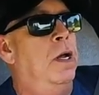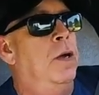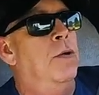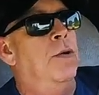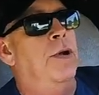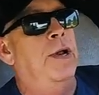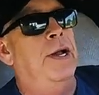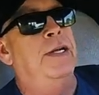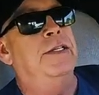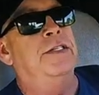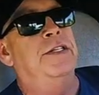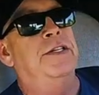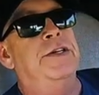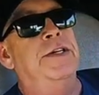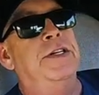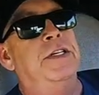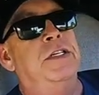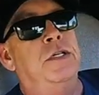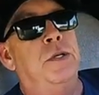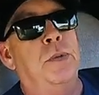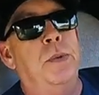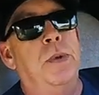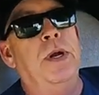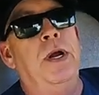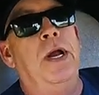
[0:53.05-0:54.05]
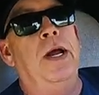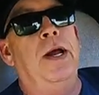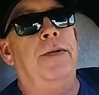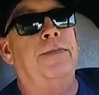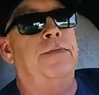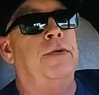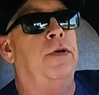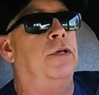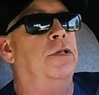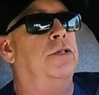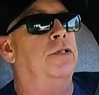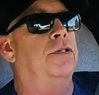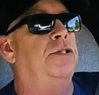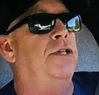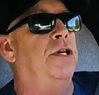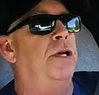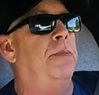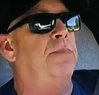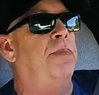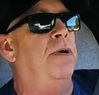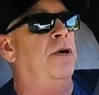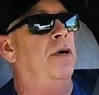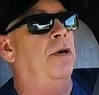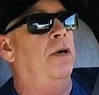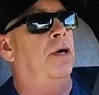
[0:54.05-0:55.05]
Well, that's since we left our
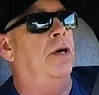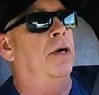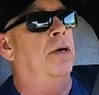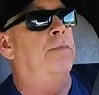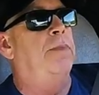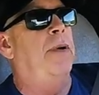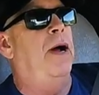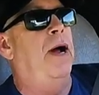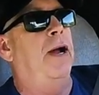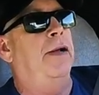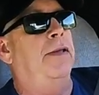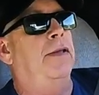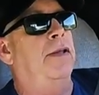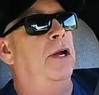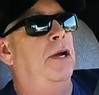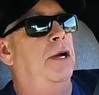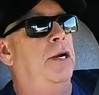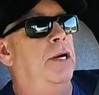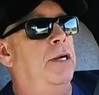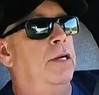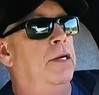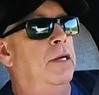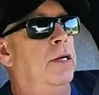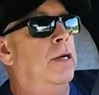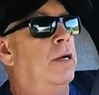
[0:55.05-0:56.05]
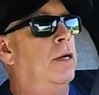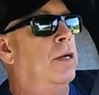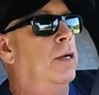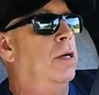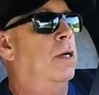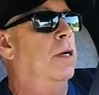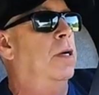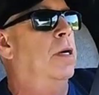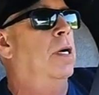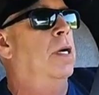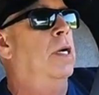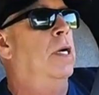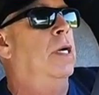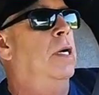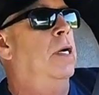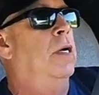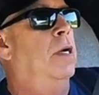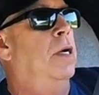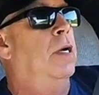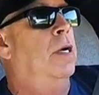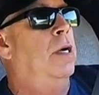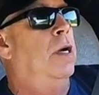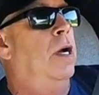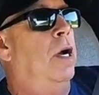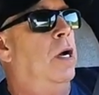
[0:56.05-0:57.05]
shipper back there.
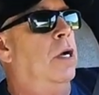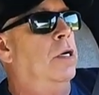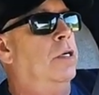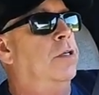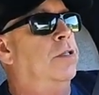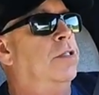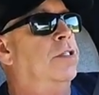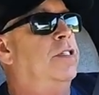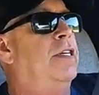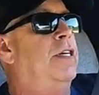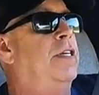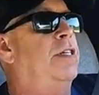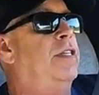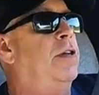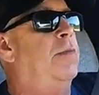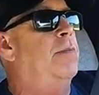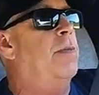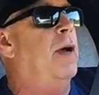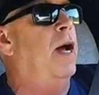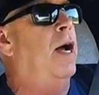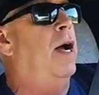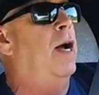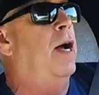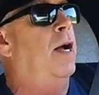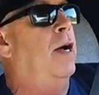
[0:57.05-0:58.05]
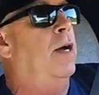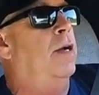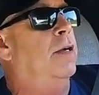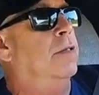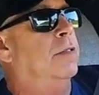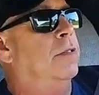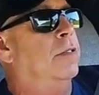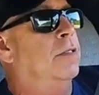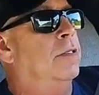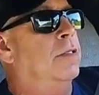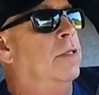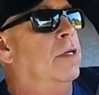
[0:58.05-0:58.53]
160 miles.